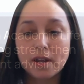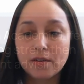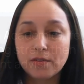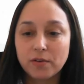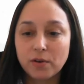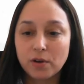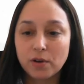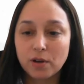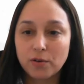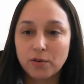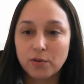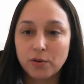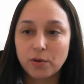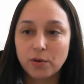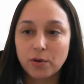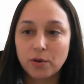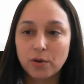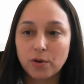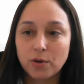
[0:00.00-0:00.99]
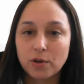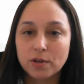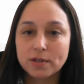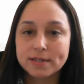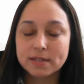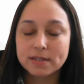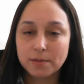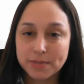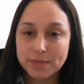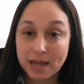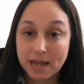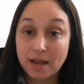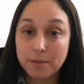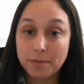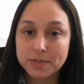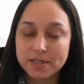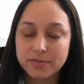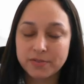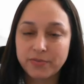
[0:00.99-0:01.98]
I
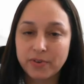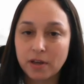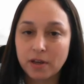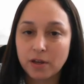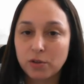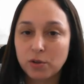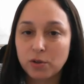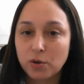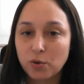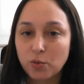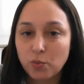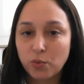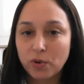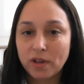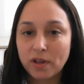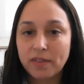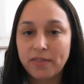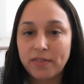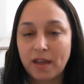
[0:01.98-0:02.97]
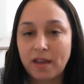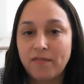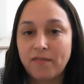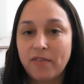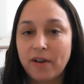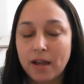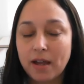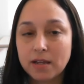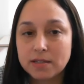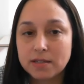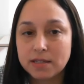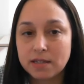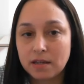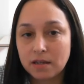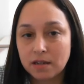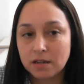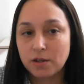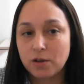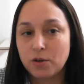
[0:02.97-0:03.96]
sometimes felt with
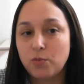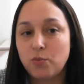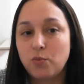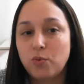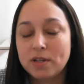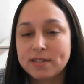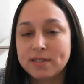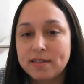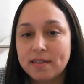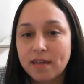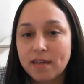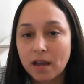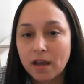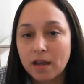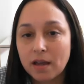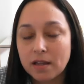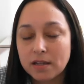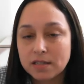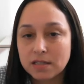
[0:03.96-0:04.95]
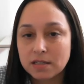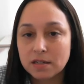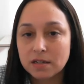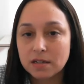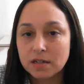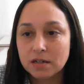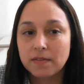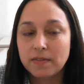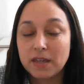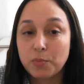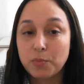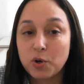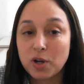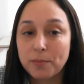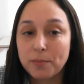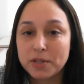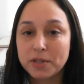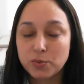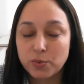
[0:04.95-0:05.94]
advising was that the
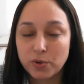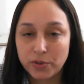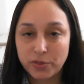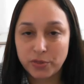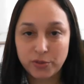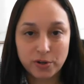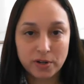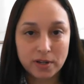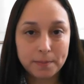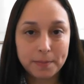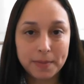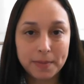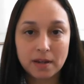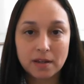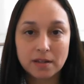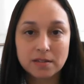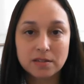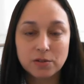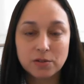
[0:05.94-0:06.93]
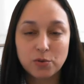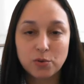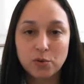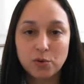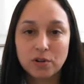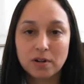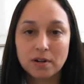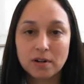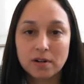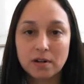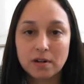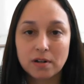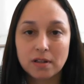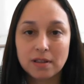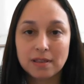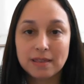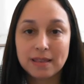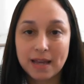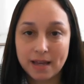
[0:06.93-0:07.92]
appointments were 30 minutes or
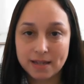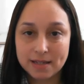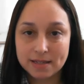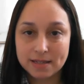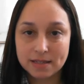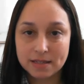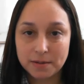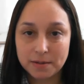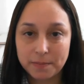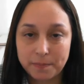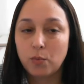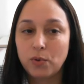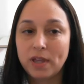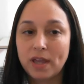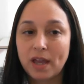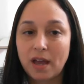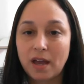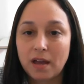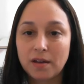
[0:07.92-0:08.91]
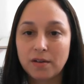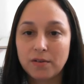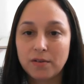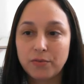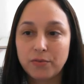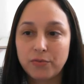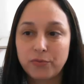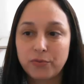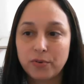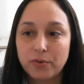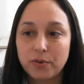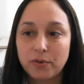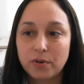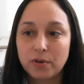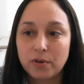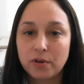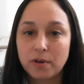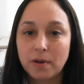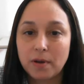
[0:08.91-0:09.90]
less. We have
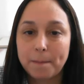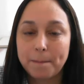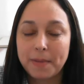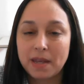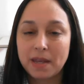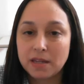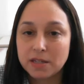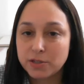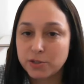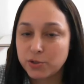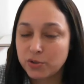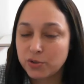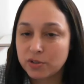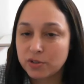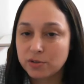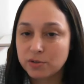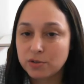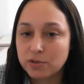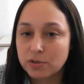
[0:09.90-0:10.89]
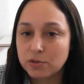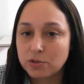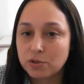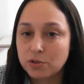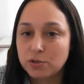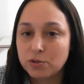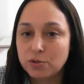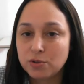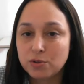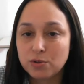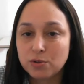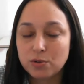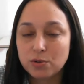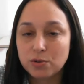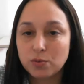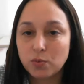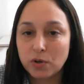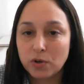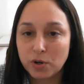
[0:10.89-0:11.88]
many students to
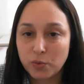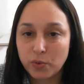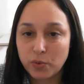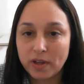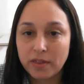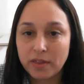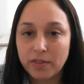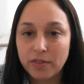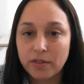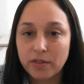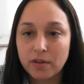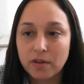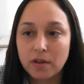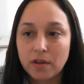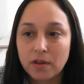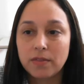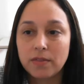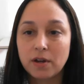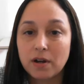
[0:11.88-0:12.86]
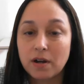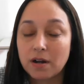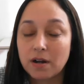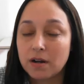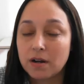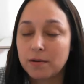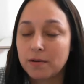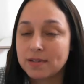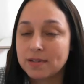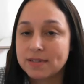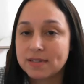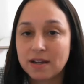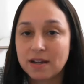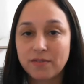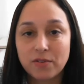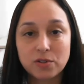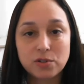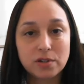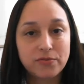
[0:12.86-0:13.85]
work with. There are
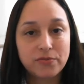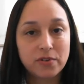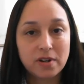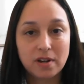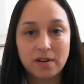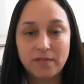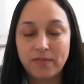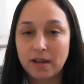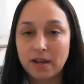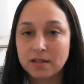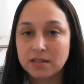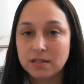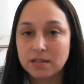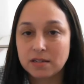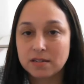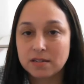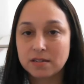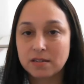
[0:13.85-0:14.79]
several different advising